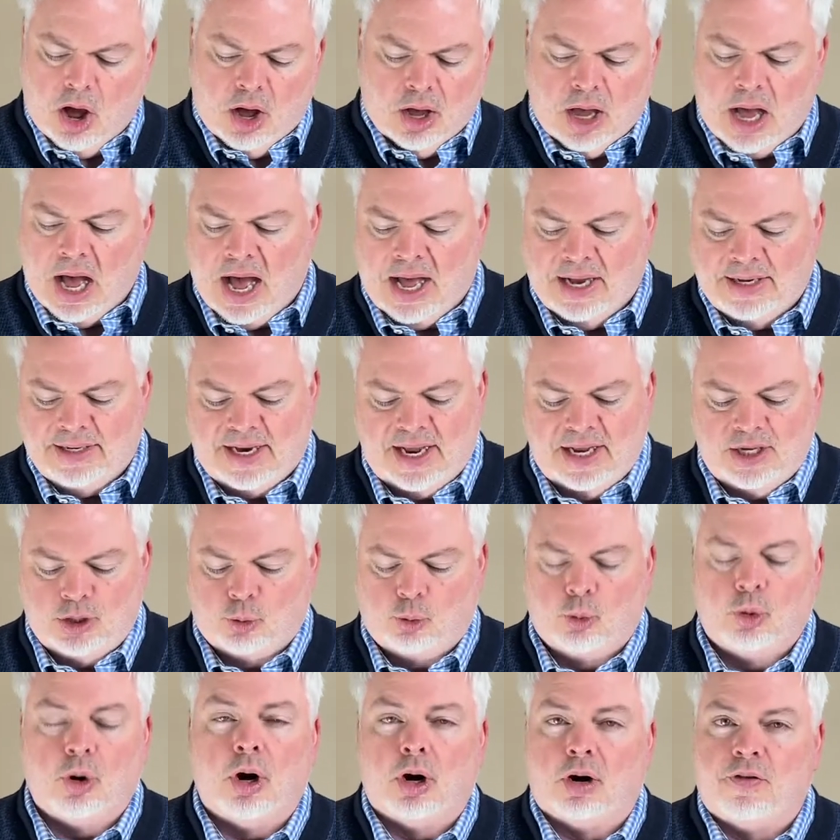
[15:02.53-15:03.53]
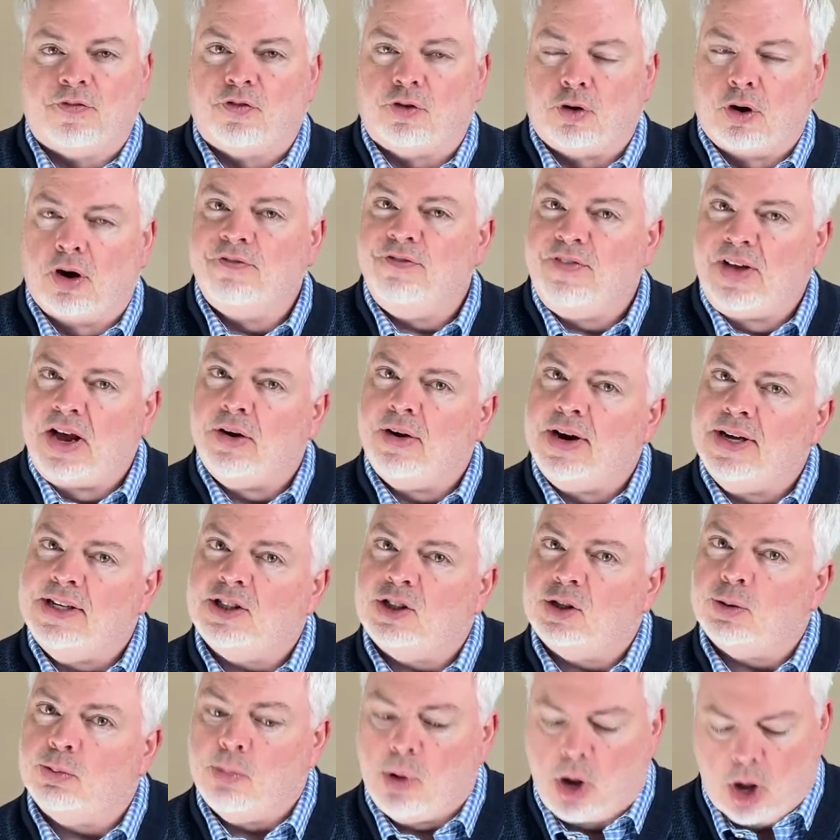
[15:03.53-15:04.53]
hot day's work for a very
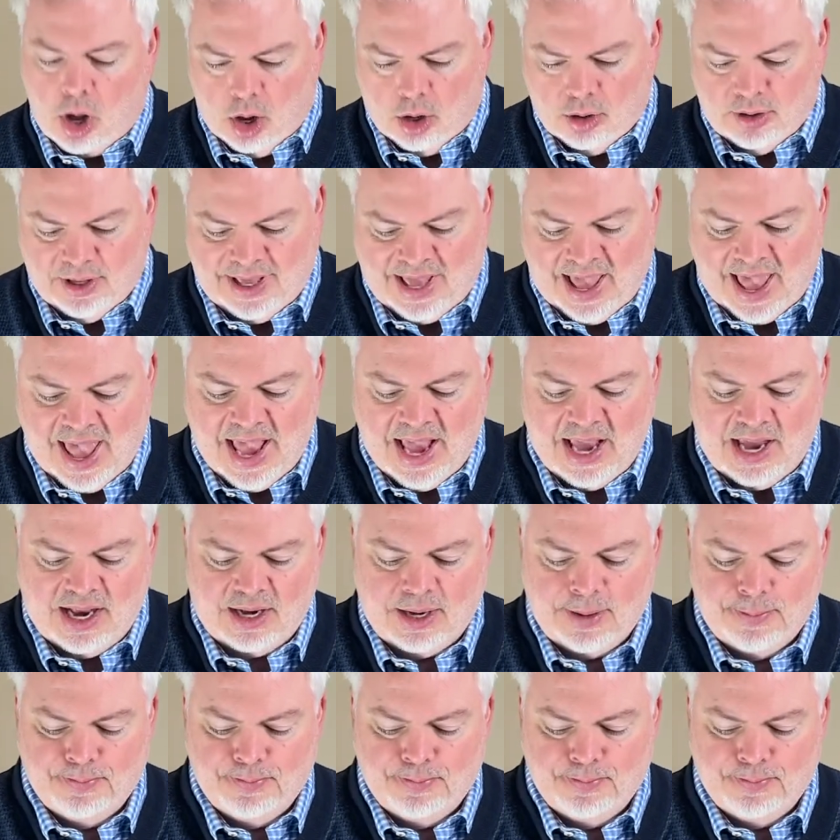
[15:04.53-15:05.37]
small gain.